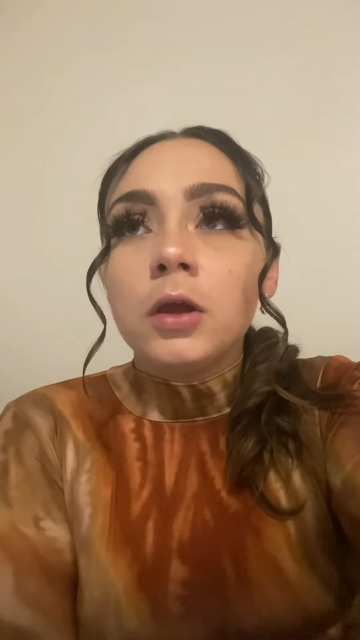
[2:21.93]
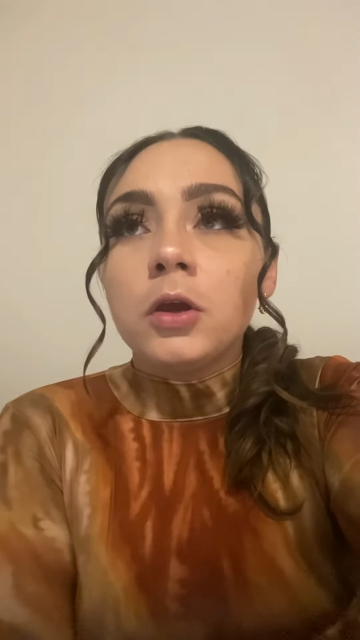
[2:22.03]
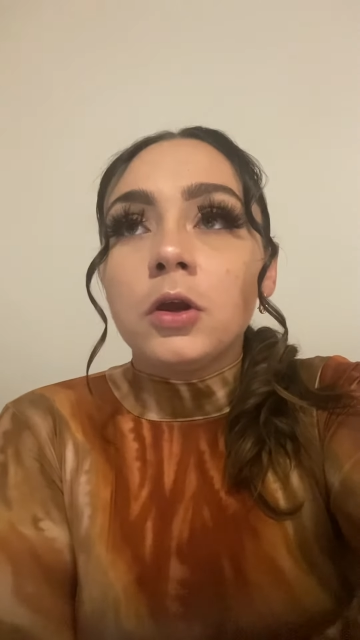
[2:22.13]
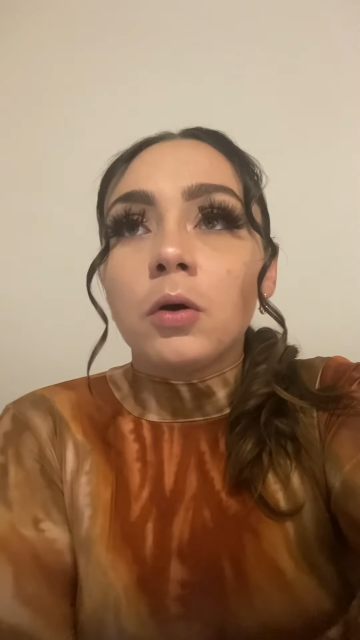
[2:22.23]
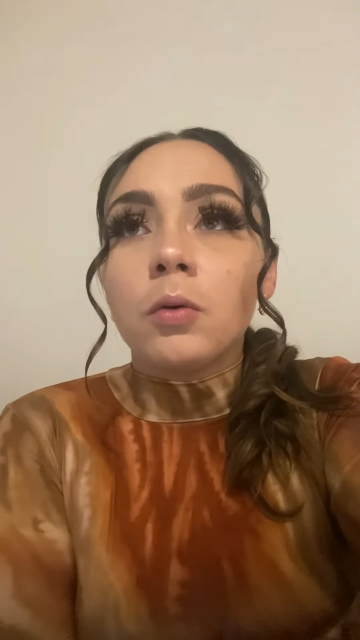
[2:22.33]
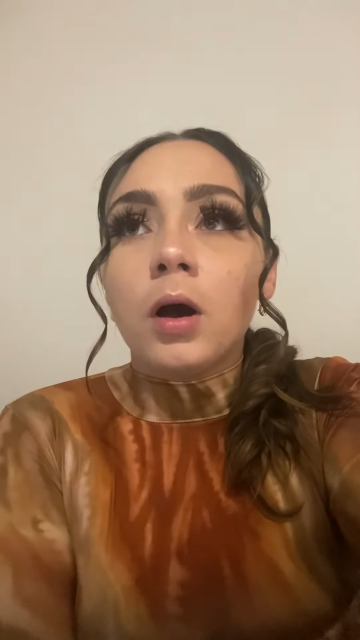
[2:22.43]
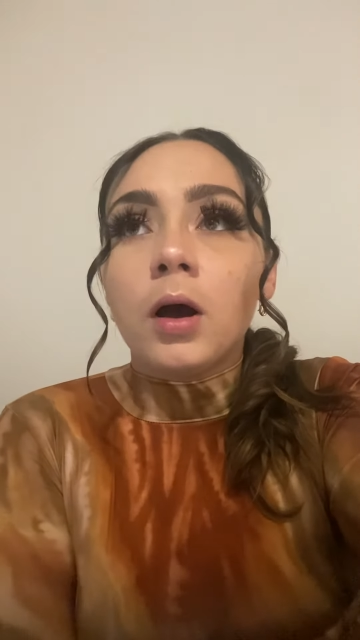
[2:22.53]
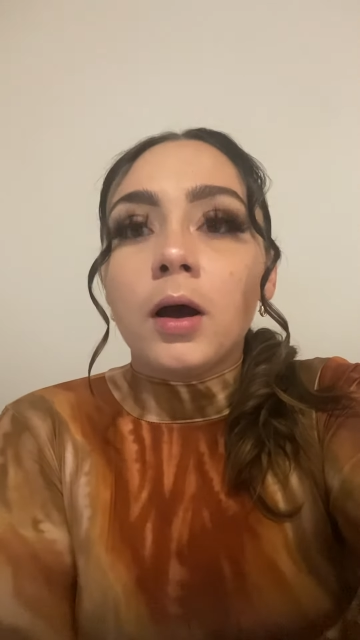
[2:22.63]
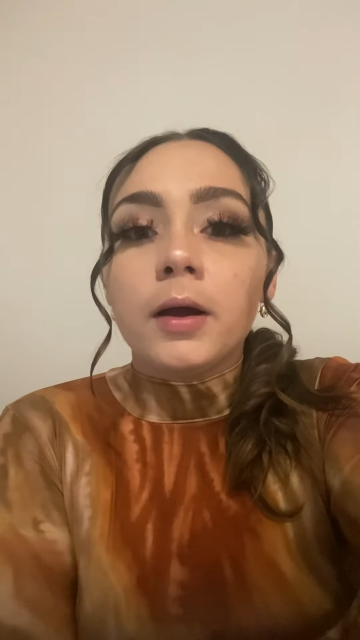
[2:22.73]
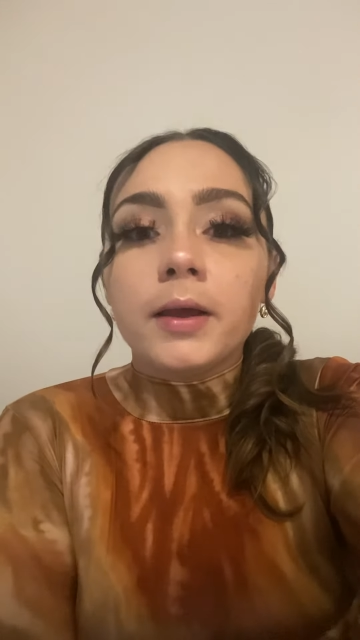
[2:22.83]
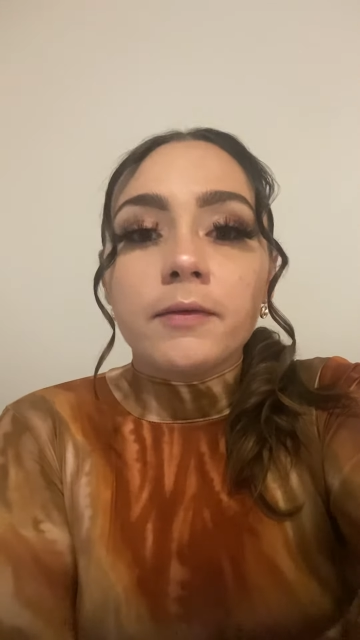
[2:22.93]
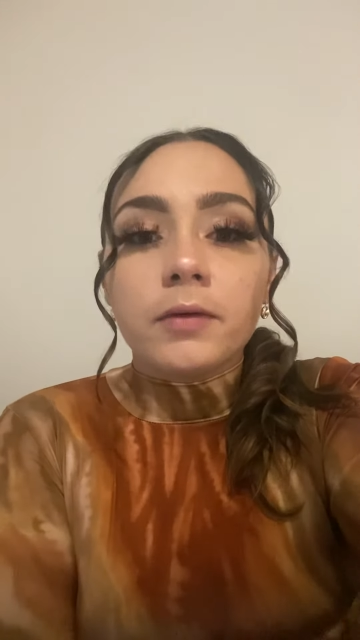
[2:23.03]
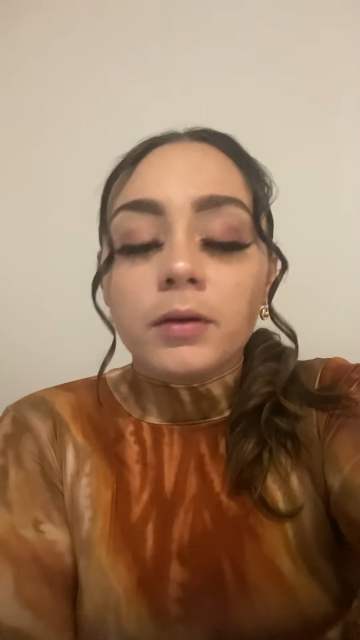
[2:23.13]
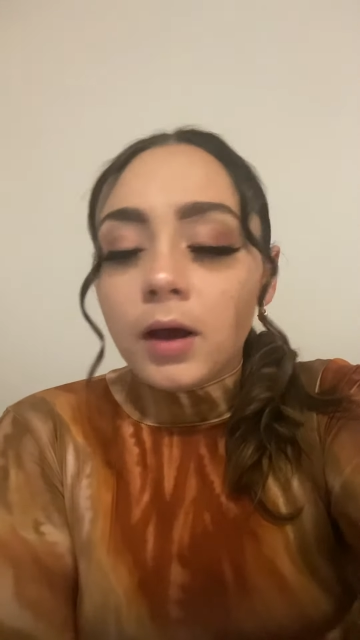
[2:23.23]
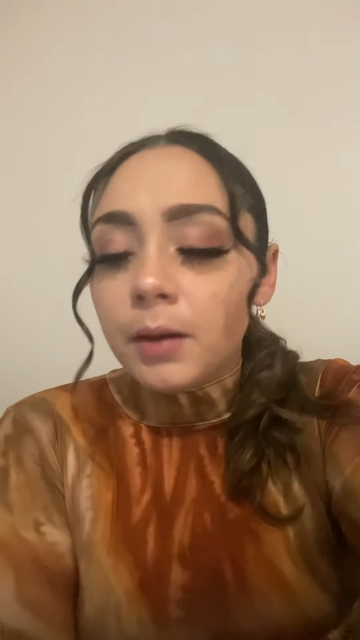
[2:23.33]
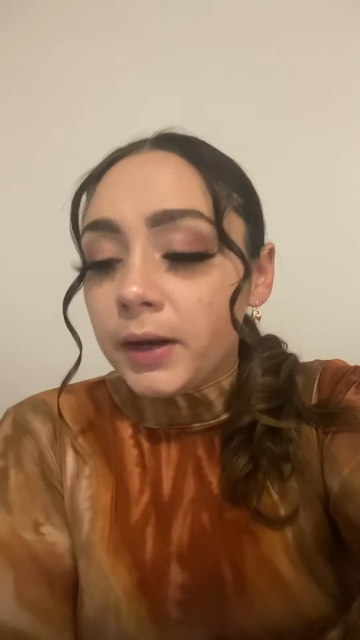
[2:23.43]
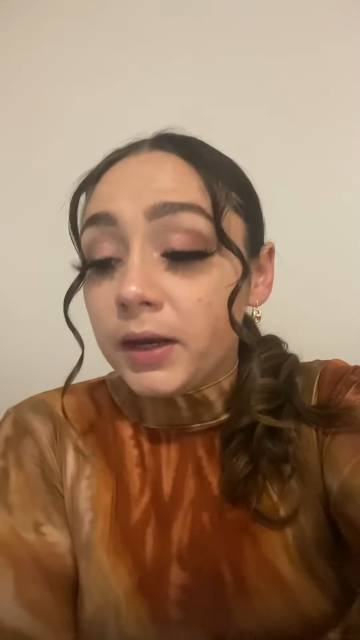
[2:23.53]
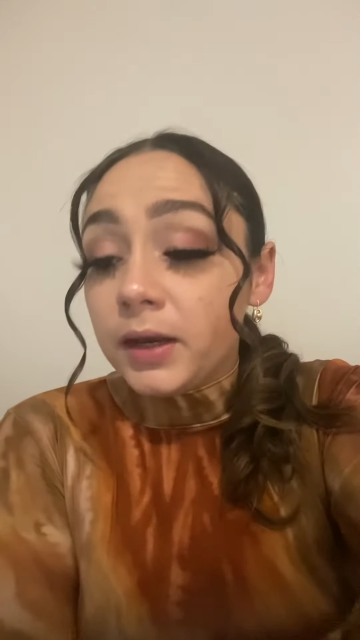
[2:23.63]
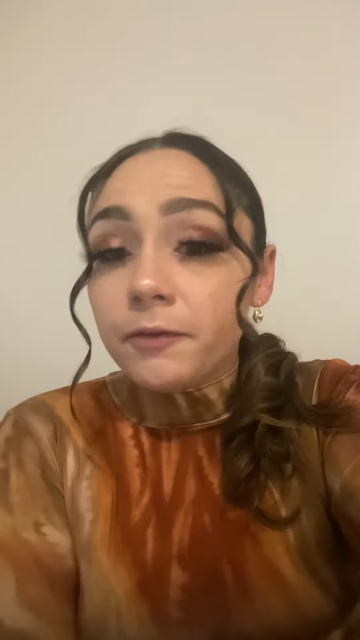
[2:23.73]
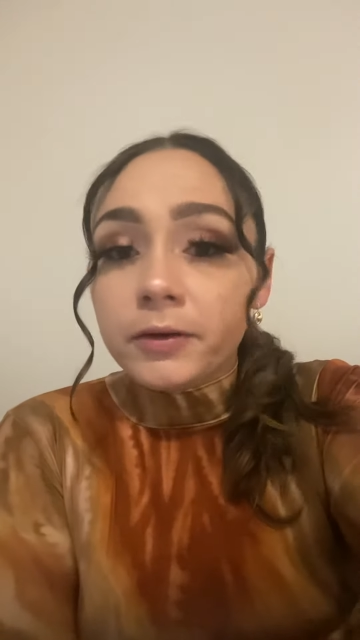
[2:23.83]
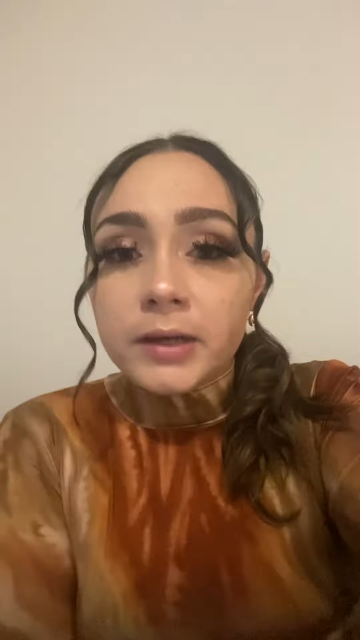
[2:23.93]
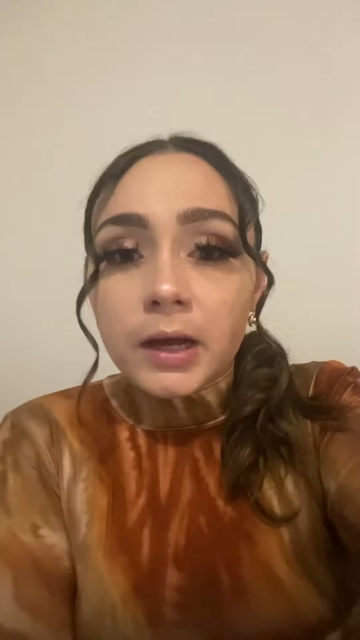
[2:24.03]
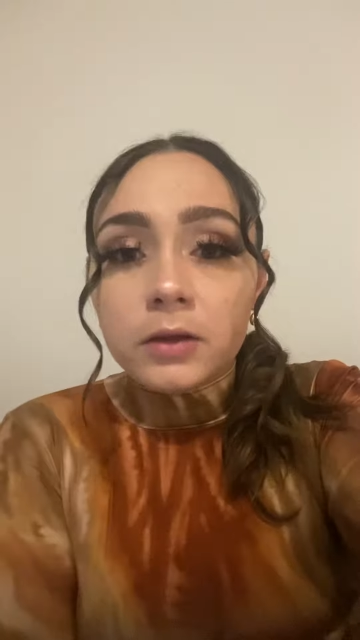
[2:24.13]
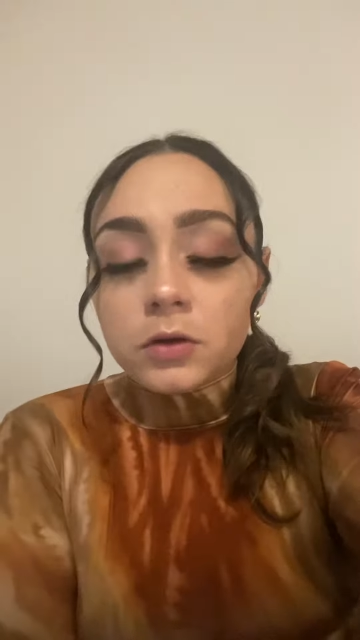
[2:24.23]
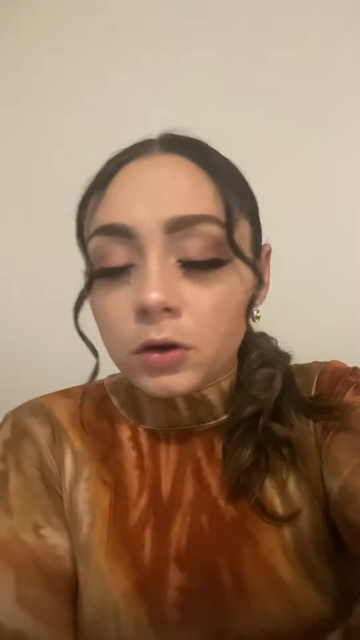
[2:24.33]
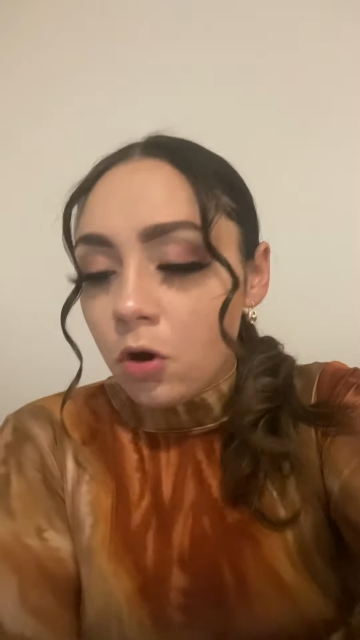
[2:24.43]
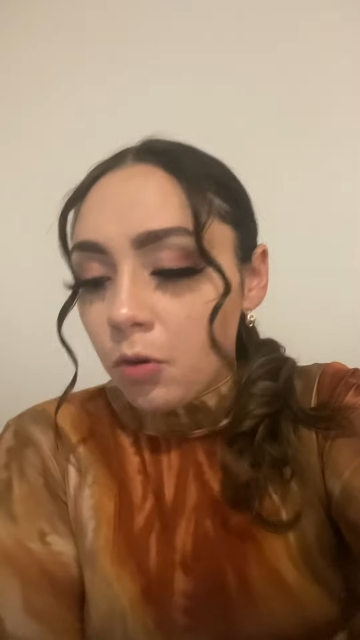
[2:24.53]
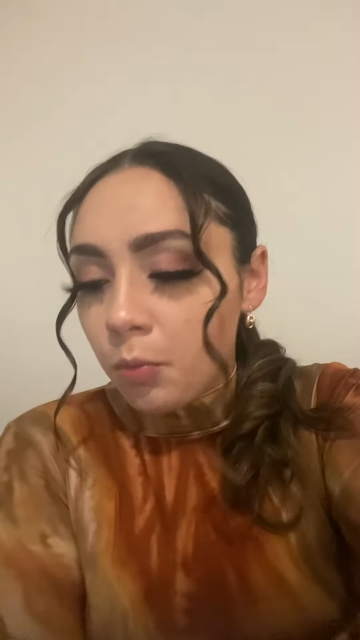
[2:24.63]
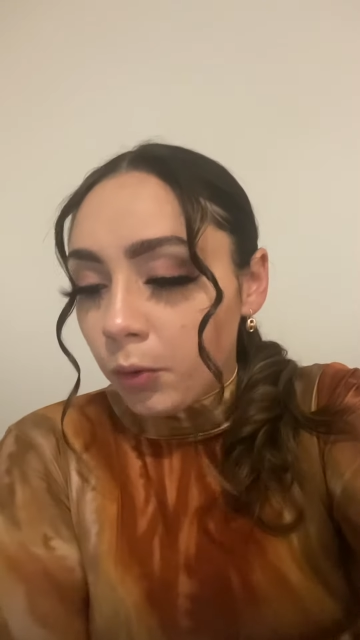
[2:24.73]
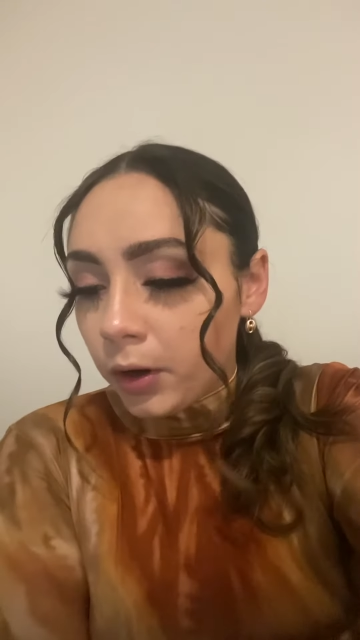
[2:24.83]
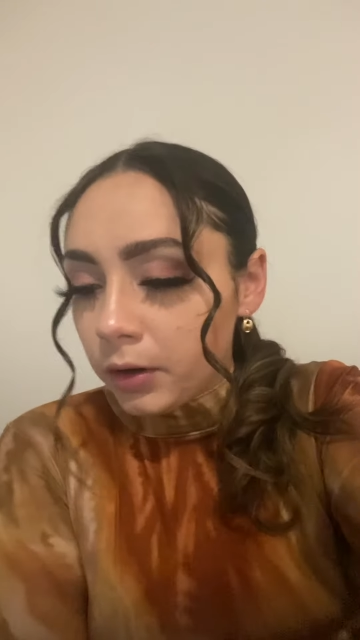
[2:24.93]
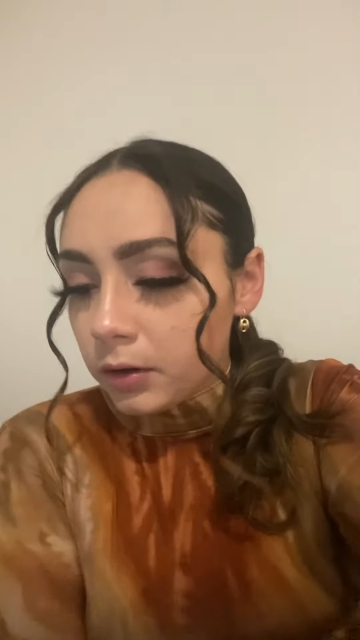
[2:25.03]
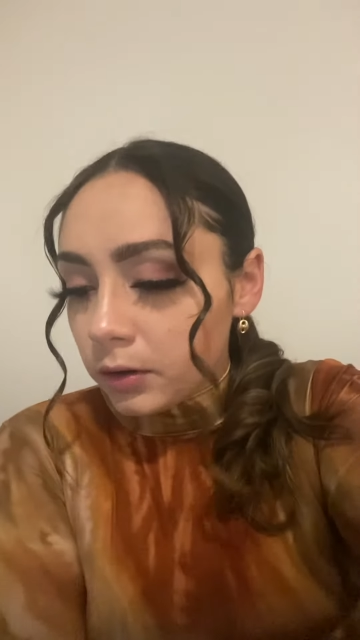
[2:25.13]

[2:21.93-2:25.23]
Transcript: given many different tasks or homework.